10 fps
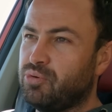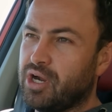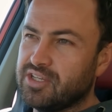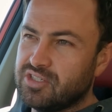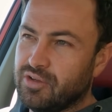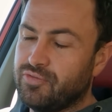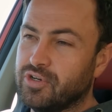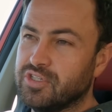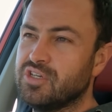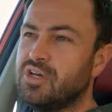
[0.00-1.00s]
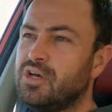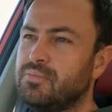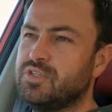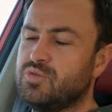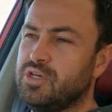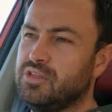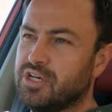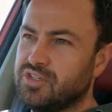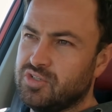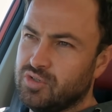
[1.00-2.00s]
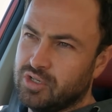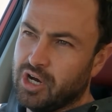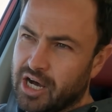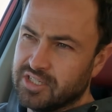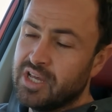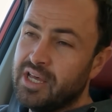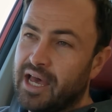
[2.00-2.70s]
price difference between those two cars.